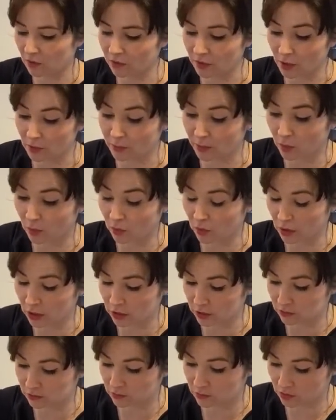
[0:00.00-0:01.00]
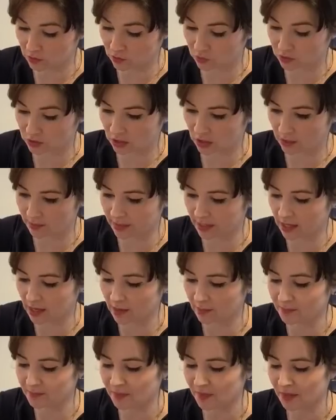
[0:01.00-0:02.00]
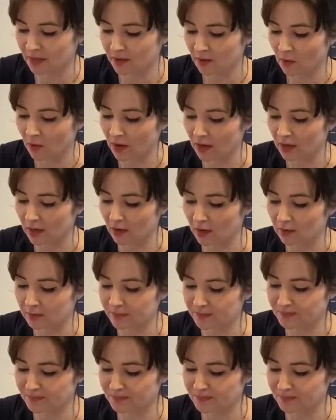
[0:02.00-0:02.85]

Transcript: although Portland was also coming up quite a lot.